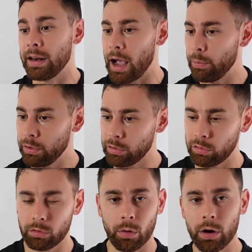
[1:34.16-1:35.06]
that was a
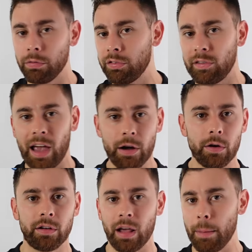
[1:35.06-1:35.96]
sort of
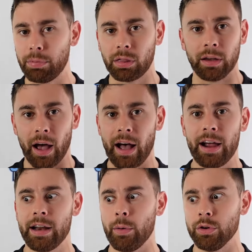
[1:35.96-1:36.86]
center depth
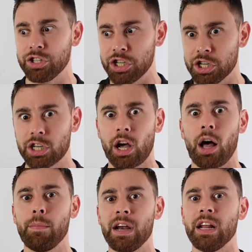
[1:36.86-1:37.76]
guy that was just
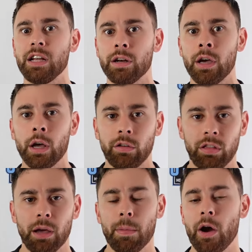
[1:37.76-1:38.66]
coming in to
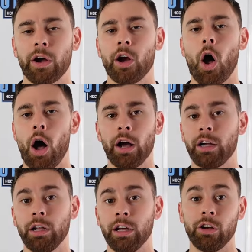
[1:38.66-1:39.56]
the American
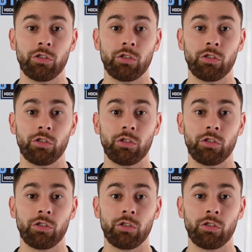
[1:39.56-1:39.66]
Hockey League.